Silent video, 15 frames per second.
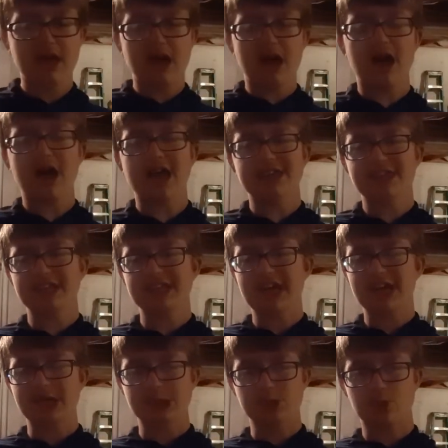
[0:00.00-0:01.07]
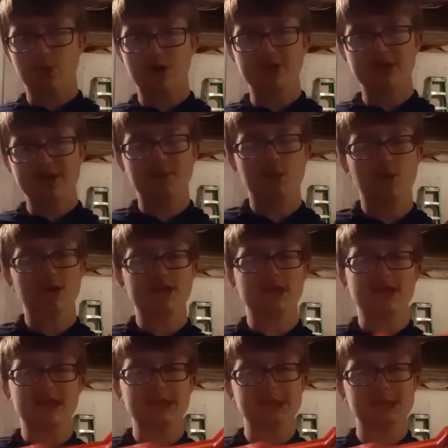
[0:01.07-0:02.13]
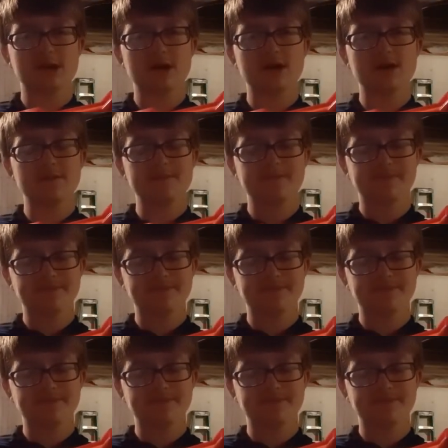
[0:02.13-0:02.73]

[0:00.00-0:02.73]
I think that is worth it more than this gun.